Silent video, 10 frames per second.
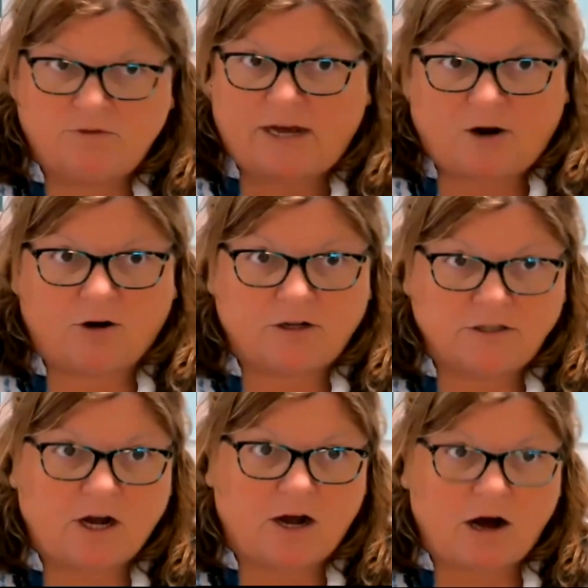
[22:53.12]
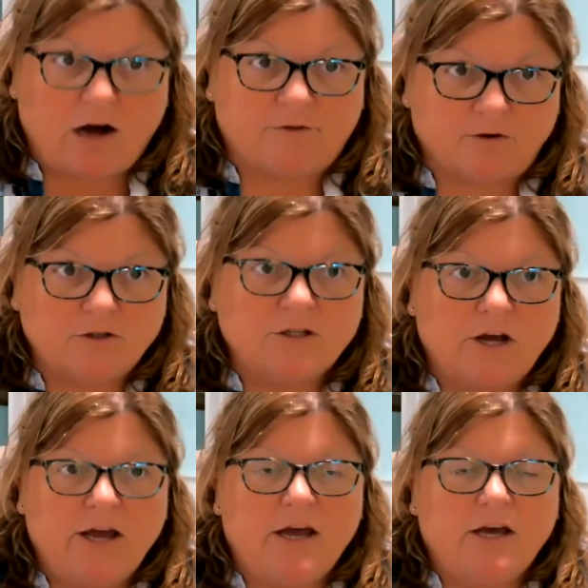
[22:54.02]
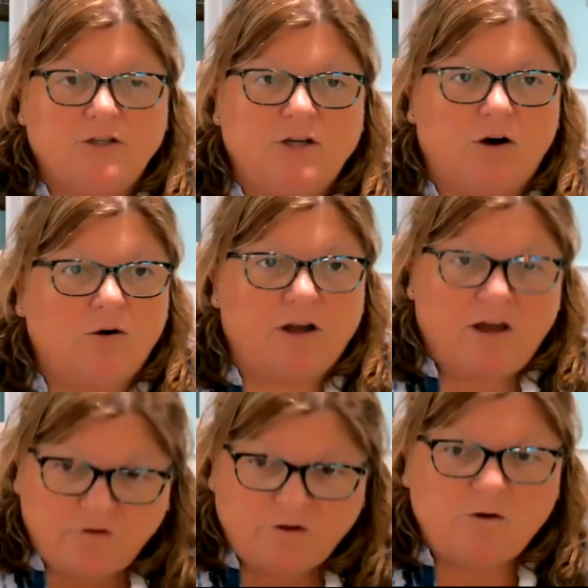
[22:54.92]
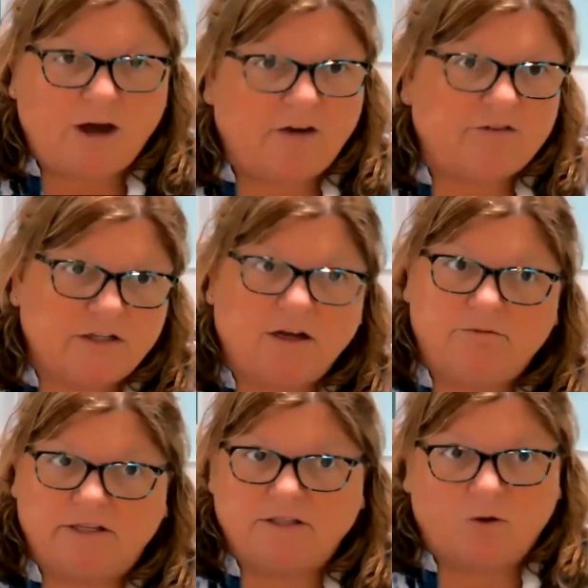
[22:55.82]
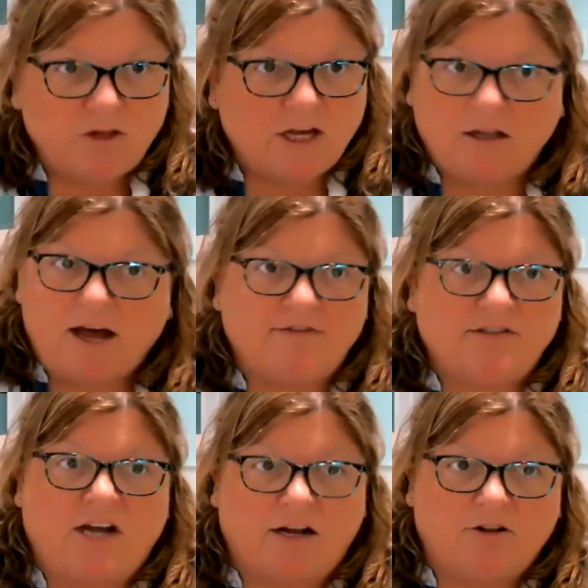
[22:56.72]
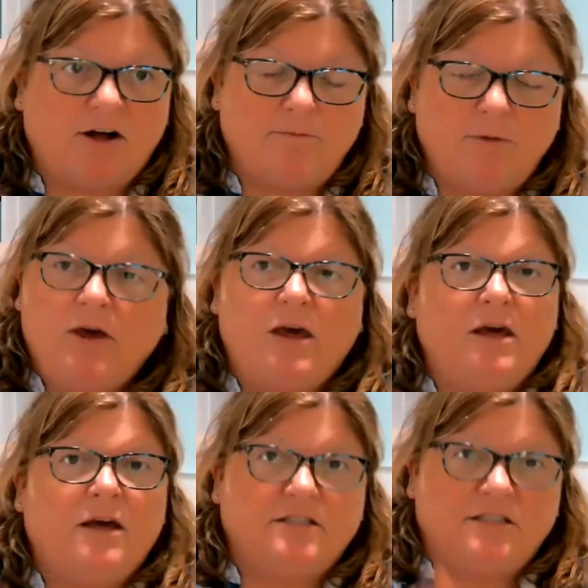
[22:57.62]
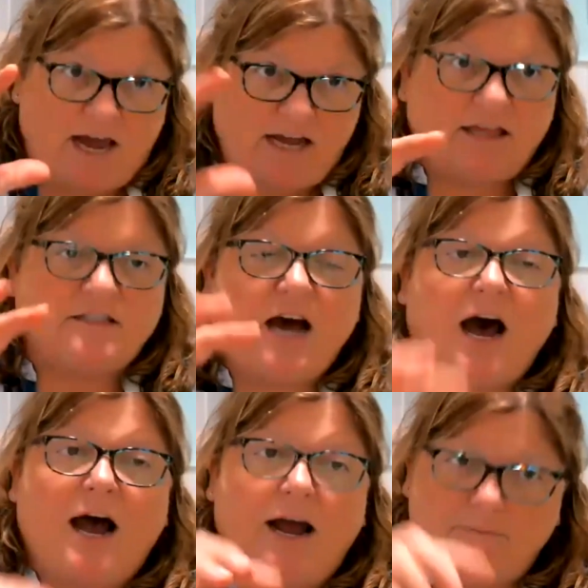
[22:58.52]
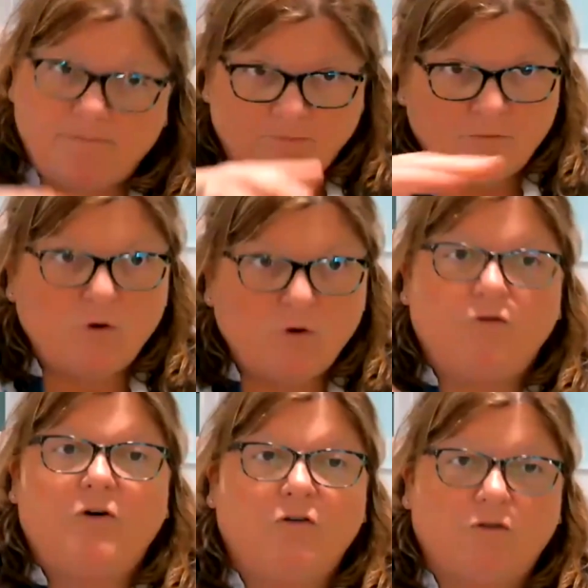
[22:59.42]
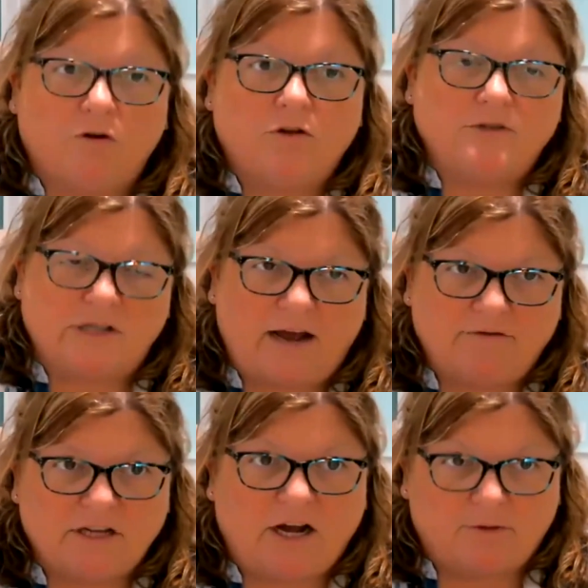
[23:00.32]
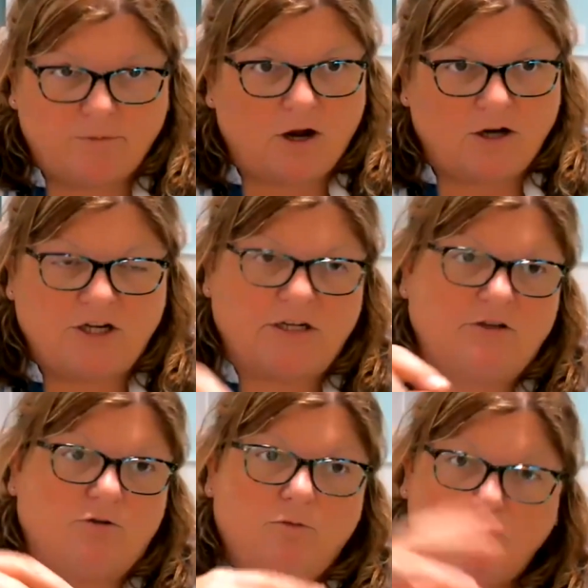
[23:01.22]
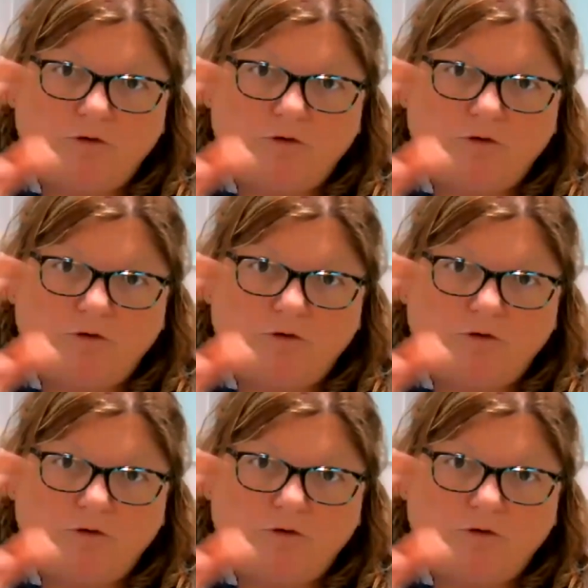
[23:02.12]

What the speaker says: Arkansas offers. So if you have a club that's only a livestock club, take the time, move over those livestock projects or